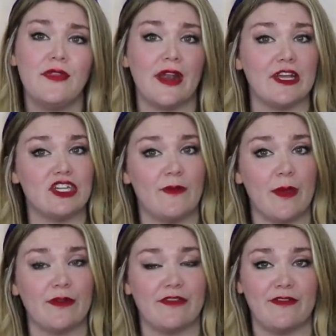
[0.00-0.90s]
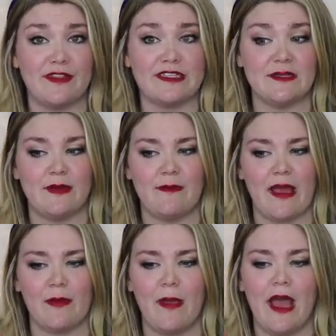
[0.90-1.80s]
that I should be able to fit this in my
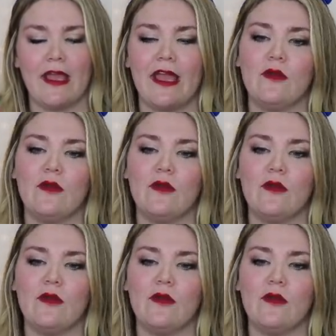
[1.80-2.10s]
backpack.